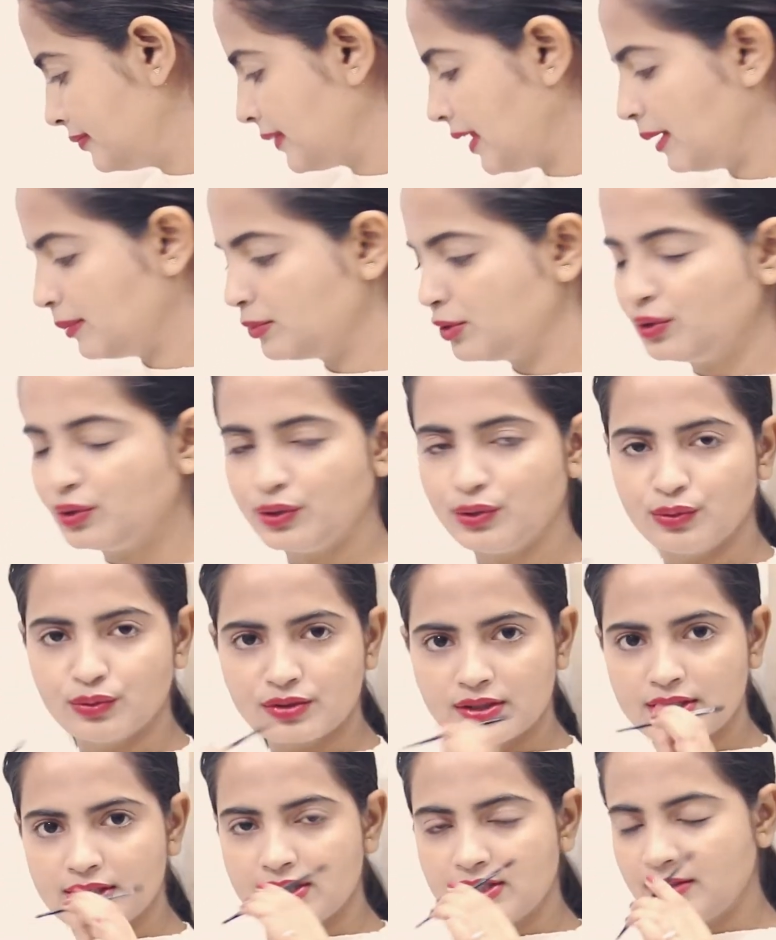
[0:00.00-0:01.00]
I'm going to
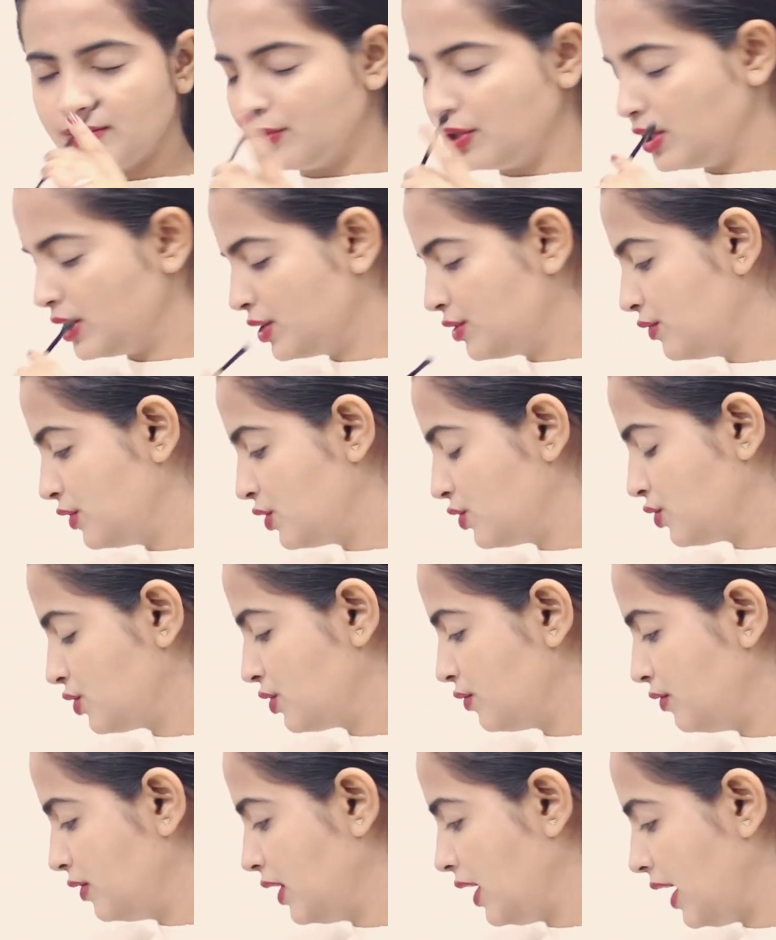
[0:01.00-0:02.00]
use this brush
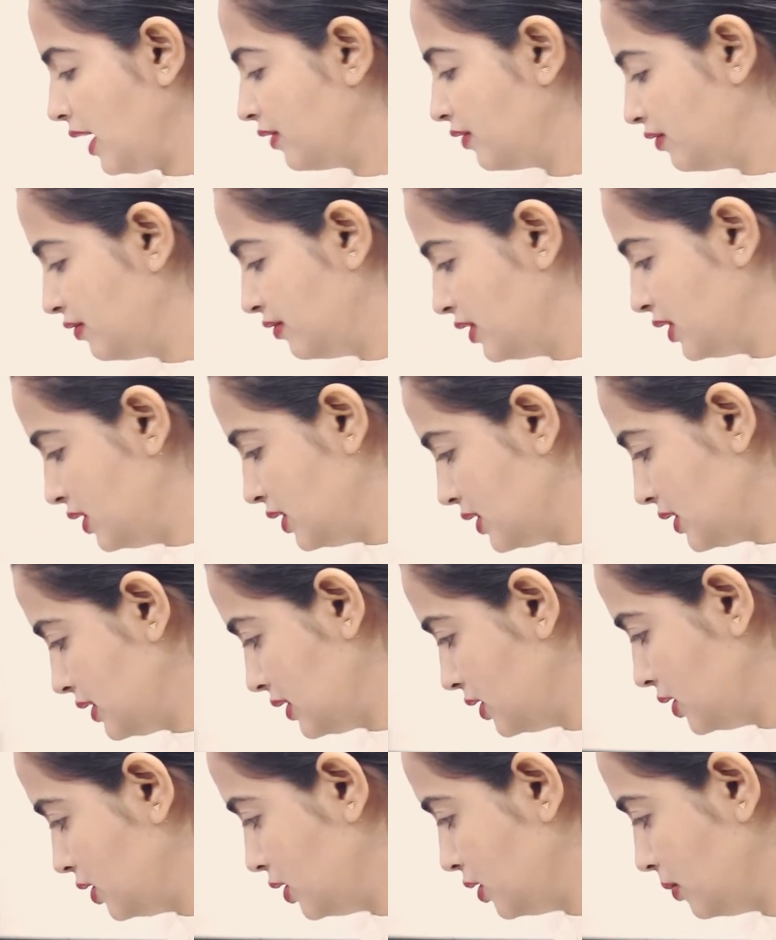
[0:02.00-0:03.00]
which we have with this
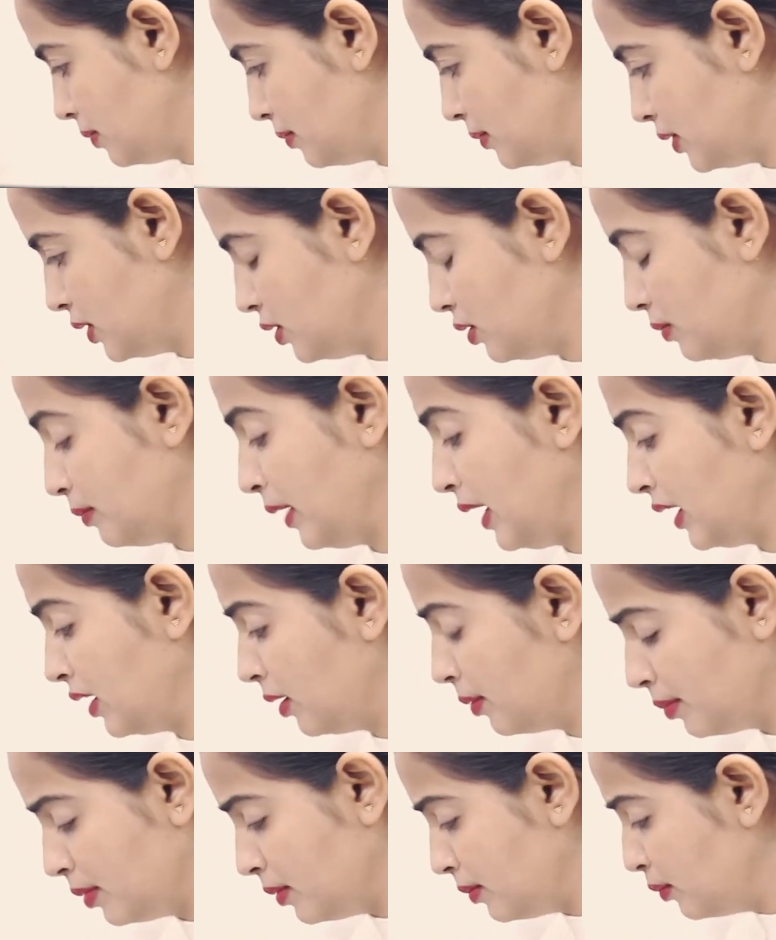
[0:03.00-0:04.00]

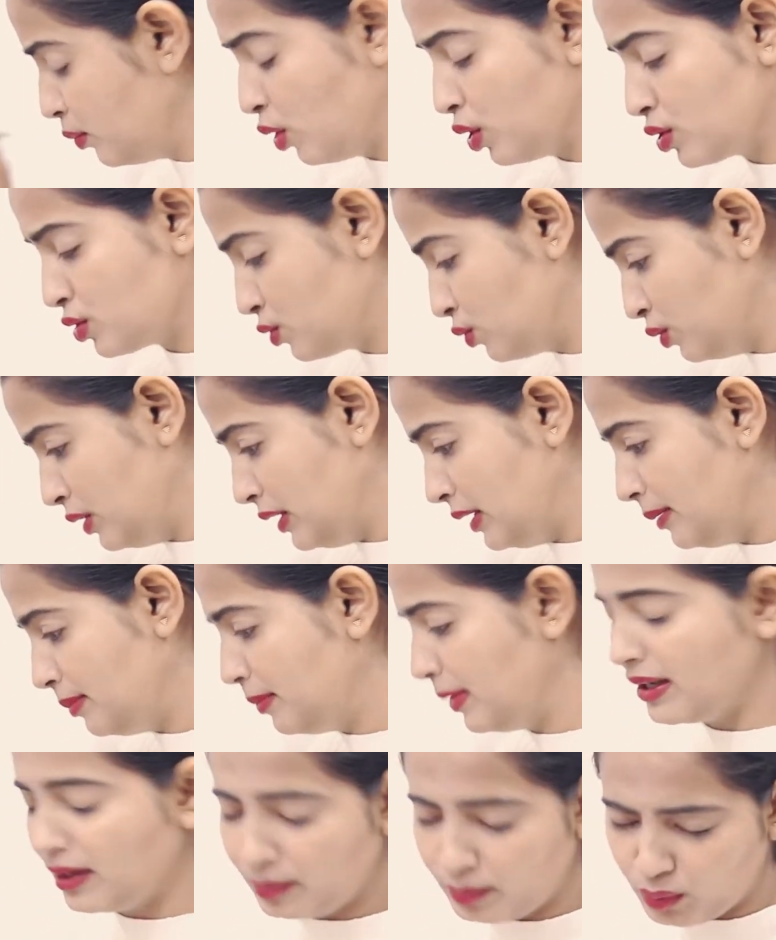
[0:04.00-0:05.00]
makeup box only,
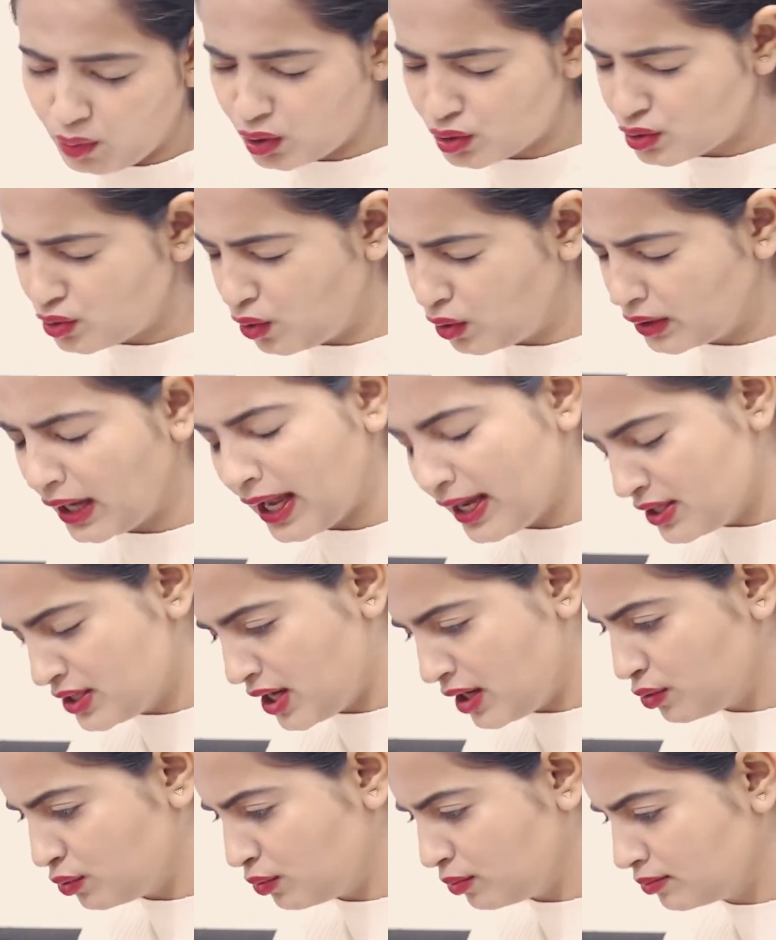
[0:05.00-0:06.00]
not
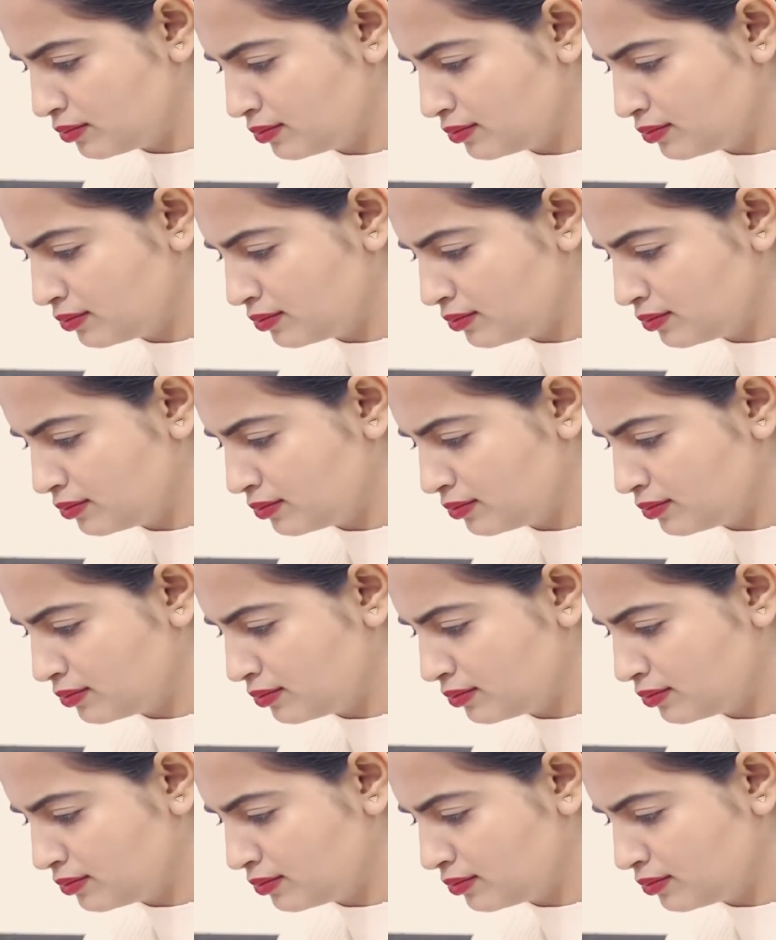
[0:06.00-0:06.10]
eyeshadow.